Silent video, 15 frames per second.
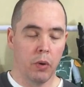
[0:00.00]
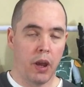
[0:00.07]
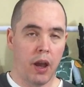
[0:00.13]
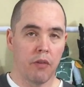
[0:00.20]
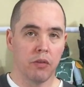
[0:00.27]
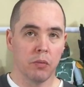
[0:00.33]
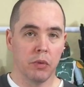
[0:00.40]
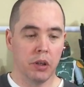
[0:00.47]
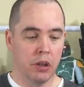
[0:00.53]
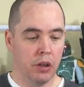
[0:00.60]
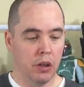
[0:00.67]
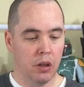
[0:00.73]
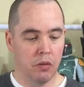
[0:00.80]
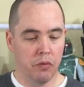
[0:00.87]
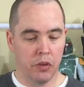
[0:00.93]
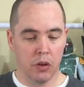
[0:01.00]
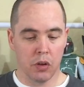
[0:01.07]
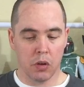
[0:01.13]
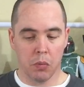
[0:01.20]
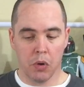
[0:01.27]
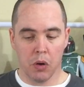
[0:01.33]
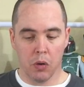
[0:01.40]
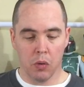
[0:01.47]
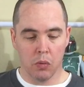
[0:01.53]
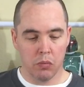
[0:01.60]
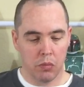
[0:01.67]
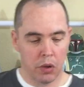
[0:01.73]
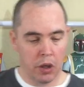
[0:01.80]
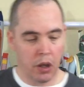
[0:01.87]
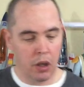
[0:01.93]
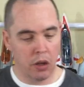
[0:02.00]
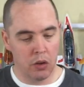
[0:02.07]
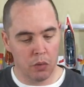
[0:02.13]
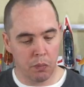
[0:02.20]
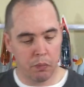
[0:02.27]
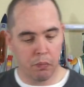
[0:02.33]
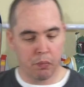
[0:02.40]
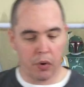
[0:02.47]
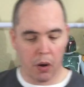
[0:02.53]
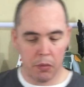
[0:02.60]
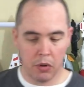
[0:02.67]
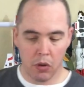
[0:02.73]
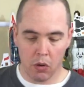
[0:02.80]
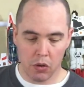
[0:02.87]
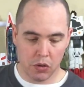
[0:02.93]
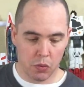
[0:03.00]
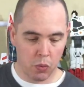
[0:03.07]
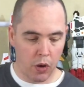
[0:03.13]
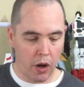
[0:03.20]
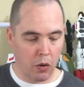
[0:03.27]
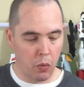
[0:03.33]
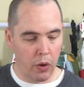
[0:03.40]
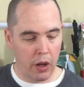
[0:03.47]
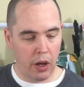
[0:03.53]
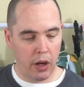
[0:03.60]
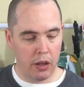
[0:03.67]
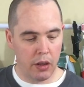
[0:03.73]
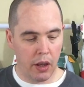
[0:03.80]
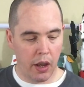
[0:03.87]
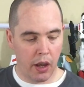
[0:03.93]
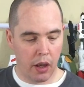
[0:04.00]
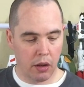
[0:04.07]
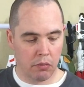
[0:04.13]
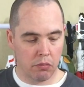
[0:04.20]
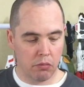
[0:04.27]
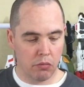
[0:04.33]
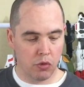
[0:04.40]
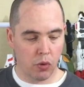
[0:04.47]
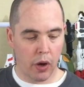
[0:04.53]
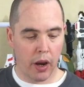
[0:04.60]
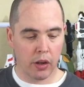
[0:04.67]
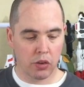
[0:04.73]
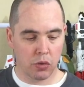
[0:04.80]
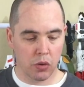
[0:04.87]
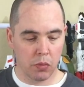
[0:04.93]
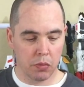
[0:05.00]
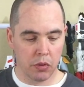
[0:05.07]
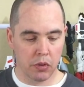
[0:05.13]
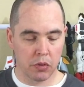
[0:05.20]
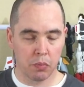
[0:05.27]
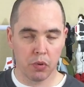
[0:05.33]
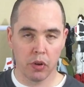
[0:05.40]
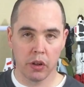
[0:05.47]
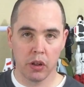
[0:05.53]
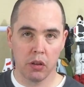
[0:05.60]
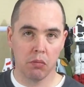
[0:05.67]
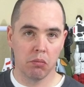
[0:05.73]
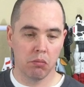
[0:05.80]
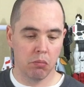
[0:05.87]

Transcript: we have them in vehicle mode, and you'll probably notice right away that Dragstrip looks pretty